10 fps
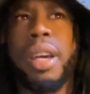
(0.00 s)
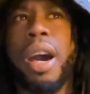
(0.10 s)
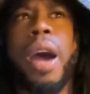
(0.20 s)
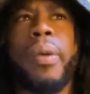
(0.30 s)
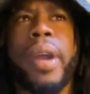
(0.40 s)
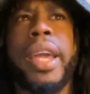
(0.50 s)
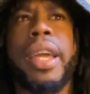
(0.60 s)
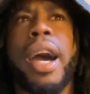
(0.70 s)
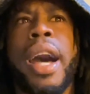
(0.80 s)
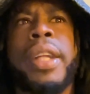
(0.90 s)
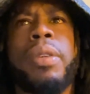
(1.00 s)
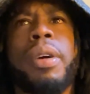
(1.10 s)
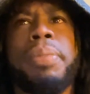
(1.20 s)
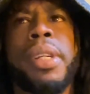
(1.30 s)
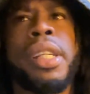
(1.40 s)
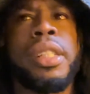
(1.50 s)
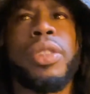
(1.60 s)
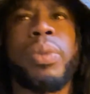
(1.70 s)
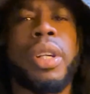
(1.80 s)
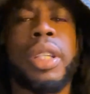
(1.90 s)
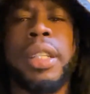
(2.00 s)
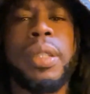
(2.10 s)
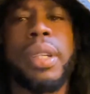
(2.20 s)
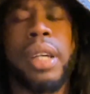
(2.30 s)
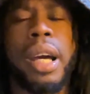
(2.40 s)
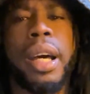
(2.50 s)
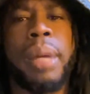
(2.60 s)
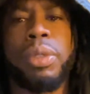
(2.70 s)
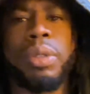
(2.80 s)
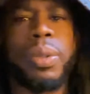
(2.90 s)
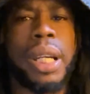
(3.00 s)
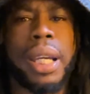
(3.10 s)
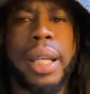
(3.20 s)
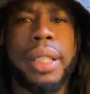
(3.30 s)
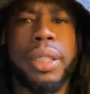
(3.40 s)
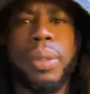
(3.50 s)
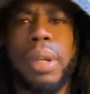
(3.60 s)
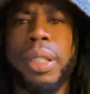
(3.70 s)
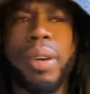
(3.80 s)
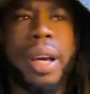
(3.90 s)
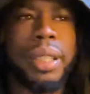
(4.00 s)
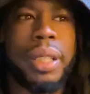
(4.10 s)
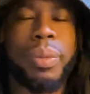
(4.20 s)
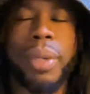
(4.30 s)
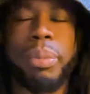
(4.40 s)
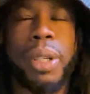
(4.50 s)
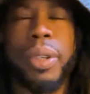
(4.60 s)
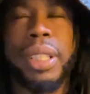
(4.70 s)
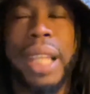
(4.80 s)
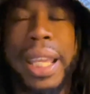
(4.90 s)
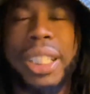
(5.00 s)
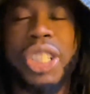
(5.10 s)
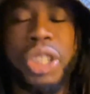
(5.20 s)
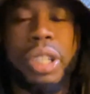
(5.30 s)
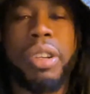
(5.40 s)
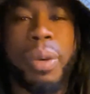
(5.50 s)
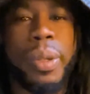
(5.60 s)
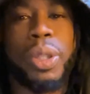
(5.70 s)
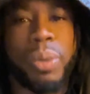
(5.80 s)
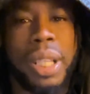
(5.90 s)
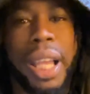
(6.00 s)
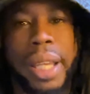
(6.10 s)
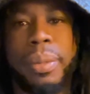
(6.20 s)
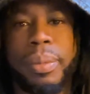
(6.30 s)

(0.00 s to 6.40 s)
all right, I know I'm putting in this work. I know I'm doing what I got to do. I know I done, bro, like this year I went through a lot.